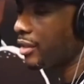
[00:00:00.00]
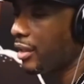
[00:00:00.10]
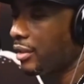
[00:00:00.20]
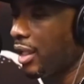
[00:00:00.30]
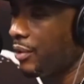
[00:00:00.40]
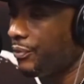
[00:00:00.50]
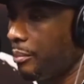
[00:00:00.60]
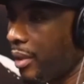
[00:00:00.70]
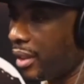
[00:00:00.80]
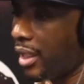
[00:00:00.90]
today for
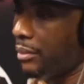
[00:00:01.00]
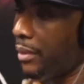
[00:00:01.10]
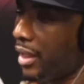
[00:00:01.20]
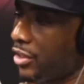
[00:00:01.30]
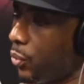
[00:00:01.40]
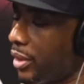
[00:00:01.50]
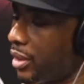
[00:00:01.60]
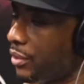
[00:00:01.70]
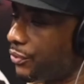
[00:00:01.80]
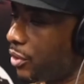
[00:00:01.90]
Monday, May
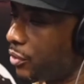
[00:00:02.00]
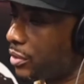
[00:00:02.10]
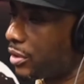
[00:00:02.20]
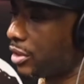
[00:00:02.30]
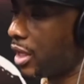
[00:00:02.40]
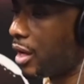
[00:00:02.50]
20th goes to Sean